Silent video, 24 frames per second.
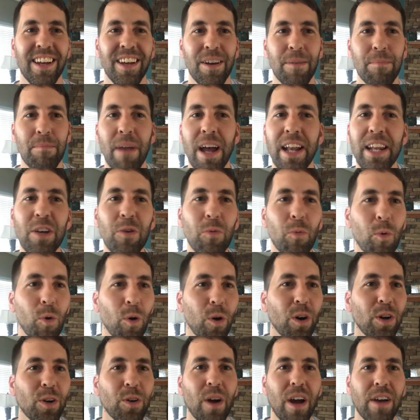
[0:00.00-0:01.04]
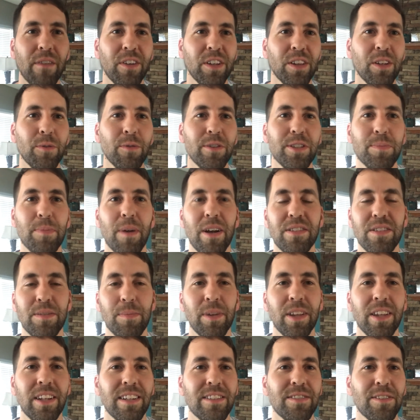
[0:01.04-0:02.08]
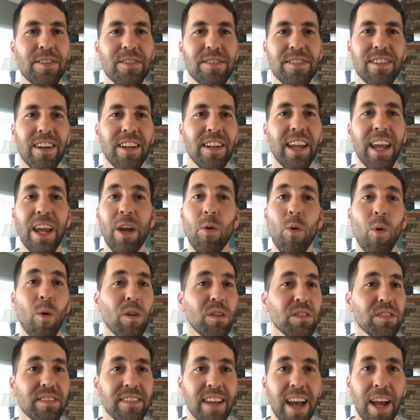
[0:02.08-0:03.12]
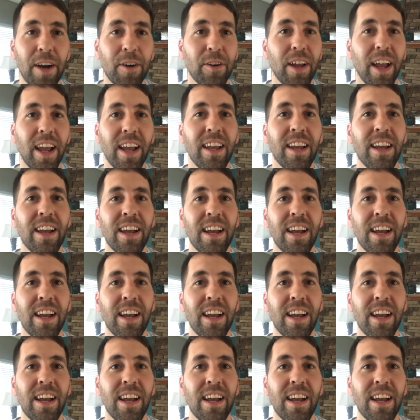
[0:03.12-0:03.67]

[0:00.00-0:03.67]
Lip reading: Many work or have other responsibilities on Sunday or on Saturday.